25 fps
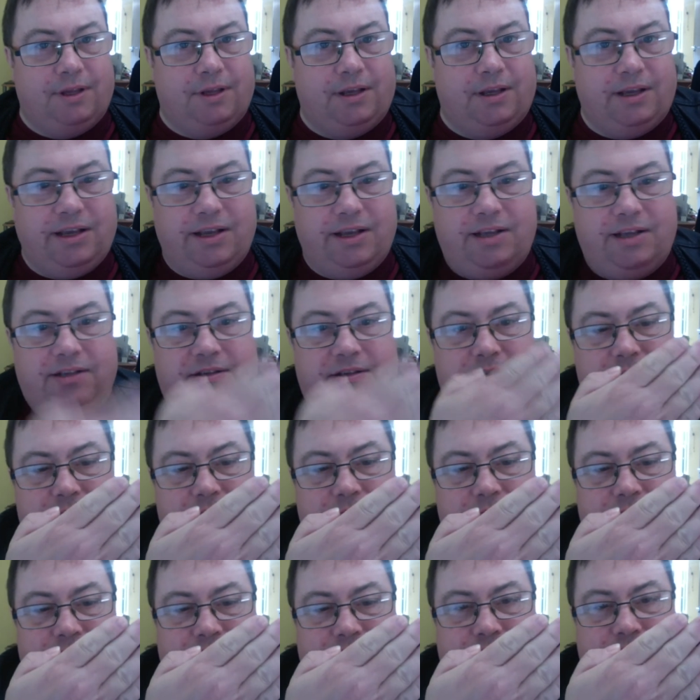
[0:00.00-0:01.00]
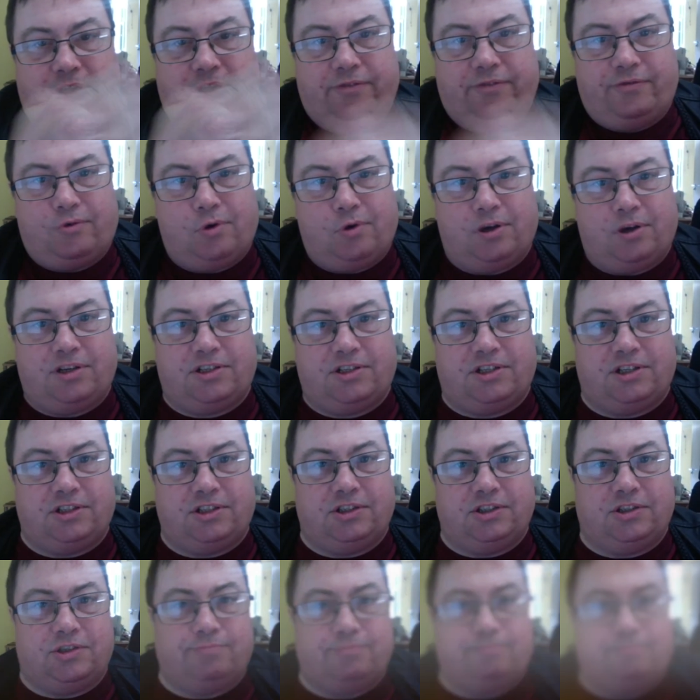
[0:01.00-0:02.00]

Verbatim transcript: Here's five questions.